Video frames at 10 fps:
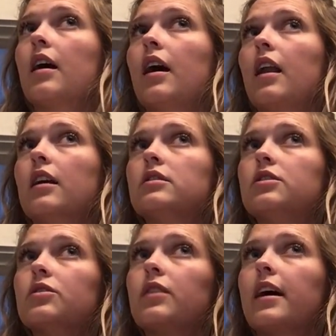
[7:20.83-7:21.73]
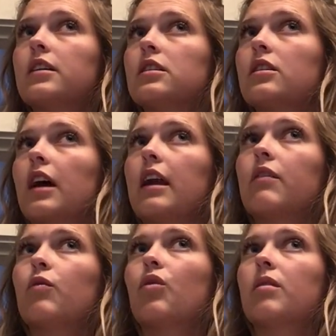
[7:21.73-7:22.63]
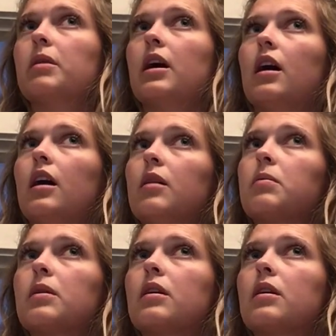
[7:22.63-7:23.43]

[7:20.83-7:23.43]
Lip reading: and I do like to kind of warm it up.